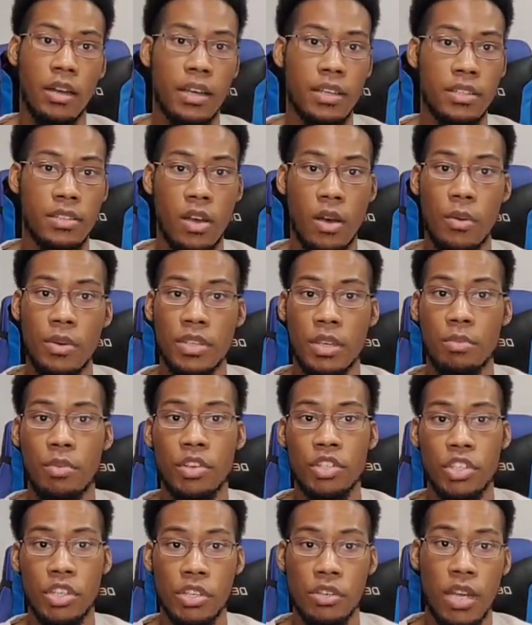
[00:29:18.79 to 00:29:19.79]
As always, I
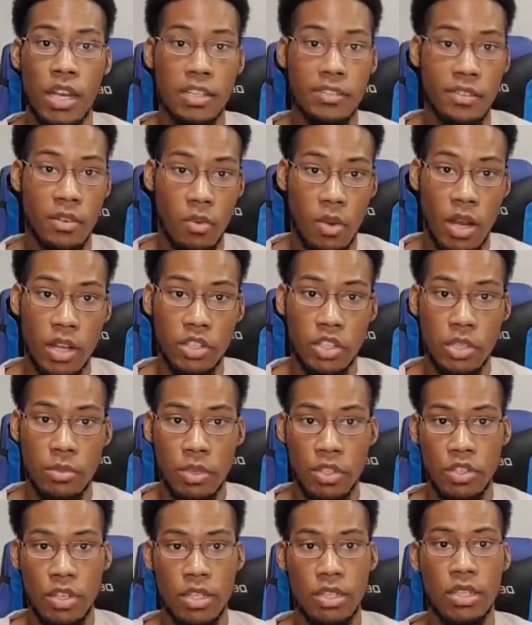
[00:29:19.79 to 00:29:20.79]
appreciate you guys for watching.
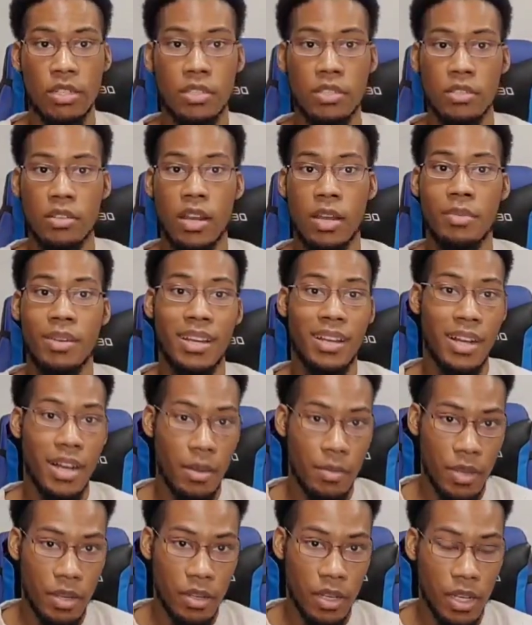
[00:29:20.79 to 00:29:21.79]
Make sure you guys like, subscribe, and
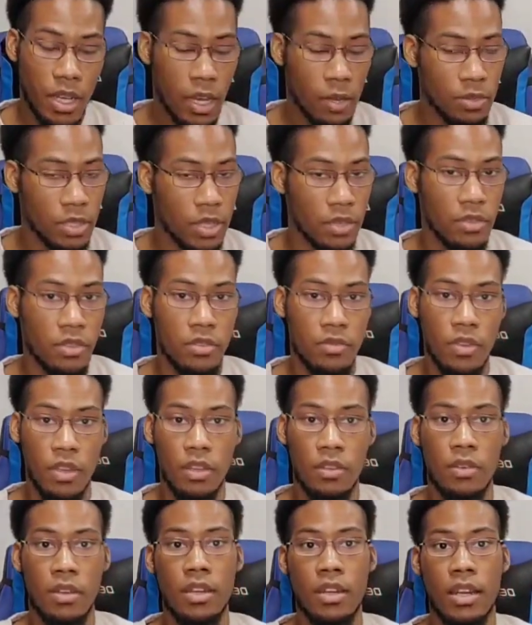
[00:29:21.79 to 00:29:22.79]
comment. It helps out this
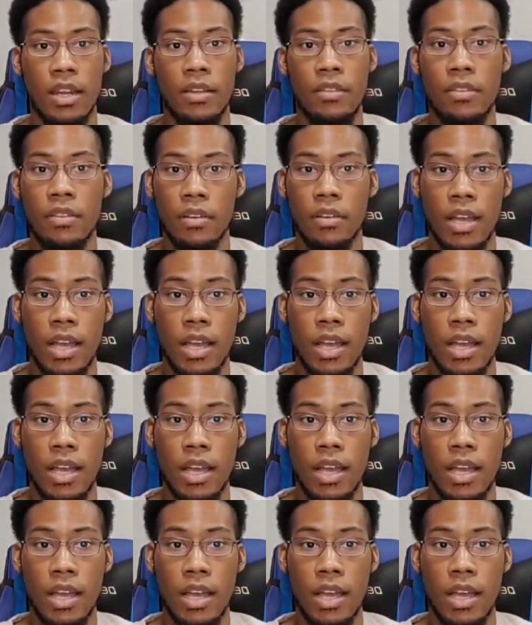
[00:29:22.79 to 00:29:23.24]
video get it out